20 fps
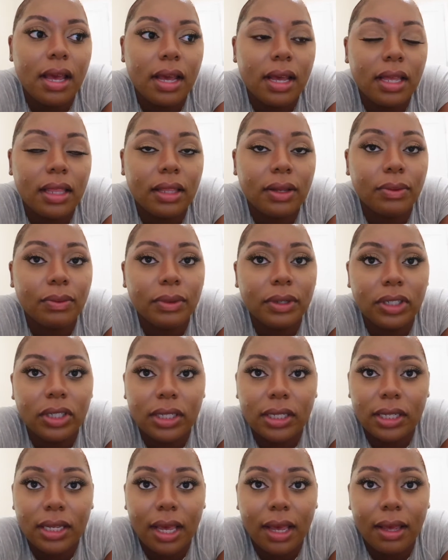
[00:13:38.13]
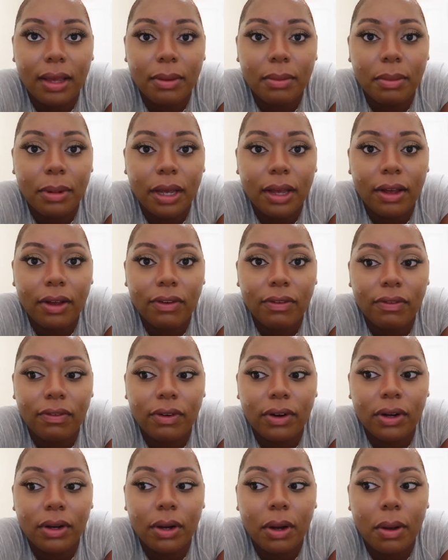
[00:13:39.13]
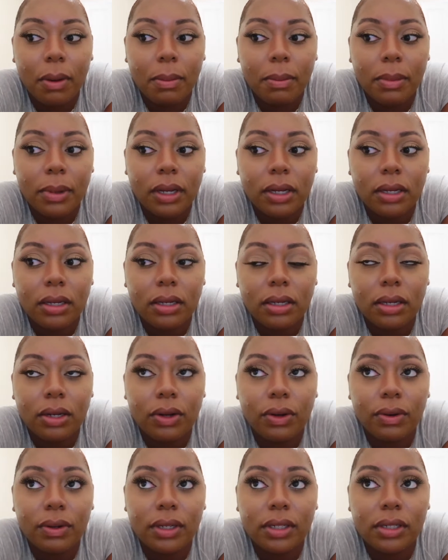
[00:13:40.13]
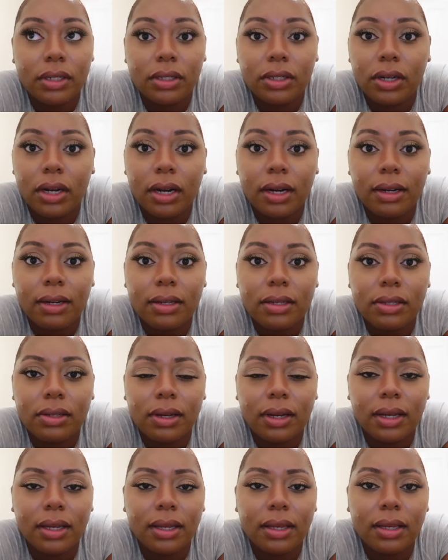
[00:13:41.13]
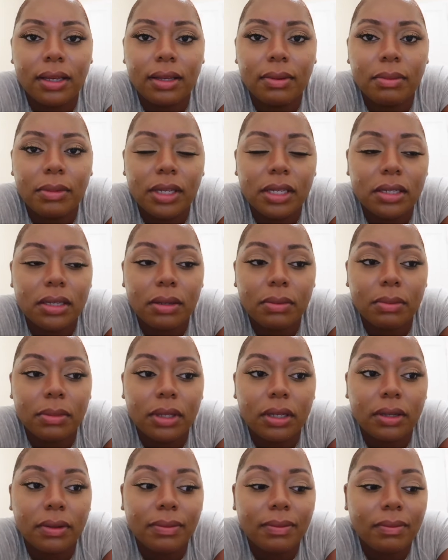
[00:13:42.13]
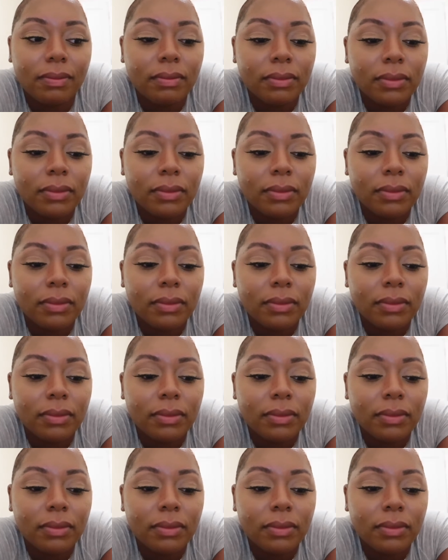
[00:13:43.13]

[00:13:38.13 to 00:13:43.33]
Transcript: And then we just came back from going to Target so I can get me something